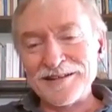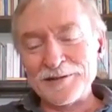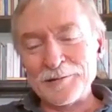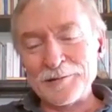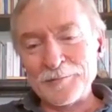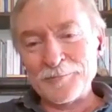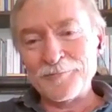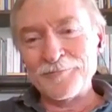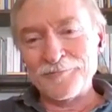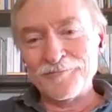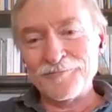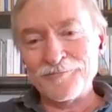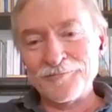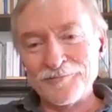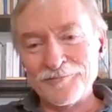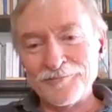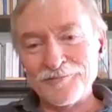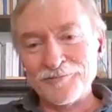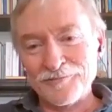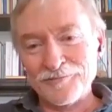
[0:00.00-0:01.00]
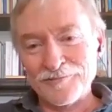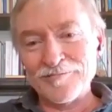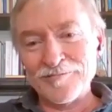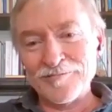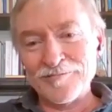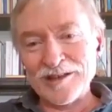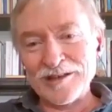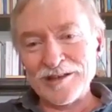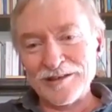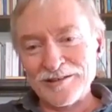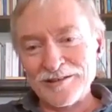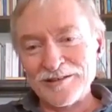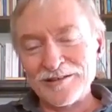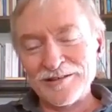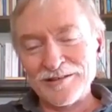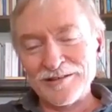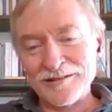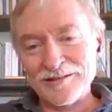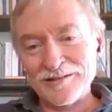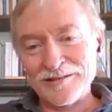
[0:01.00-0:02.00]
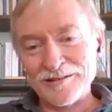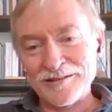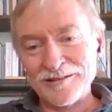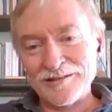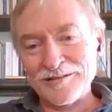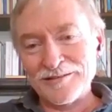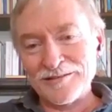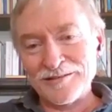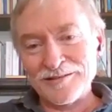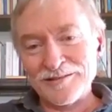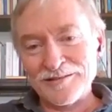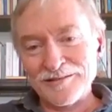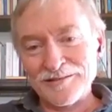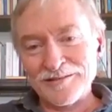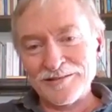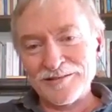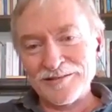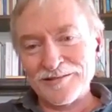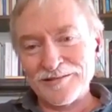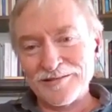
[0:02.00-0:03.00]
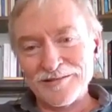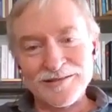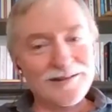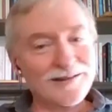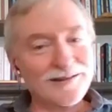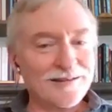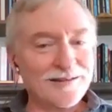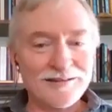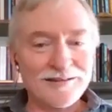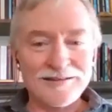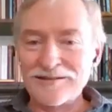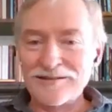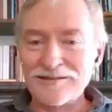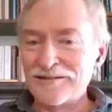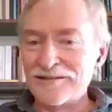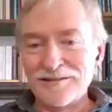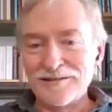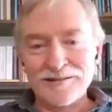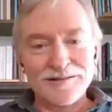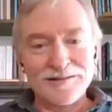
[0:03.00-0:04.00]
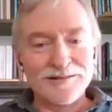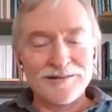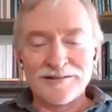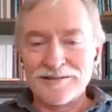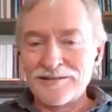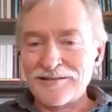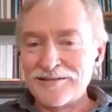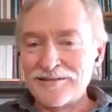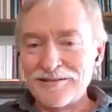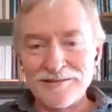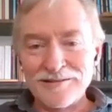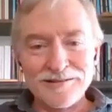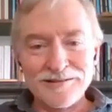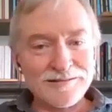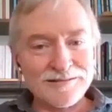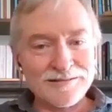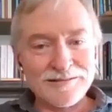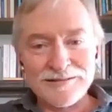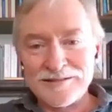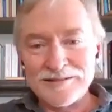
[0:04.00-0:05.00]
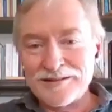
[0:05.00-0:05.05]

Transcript: yeah. uh, you know, this whole idea of interdisciplinary things is also quite new because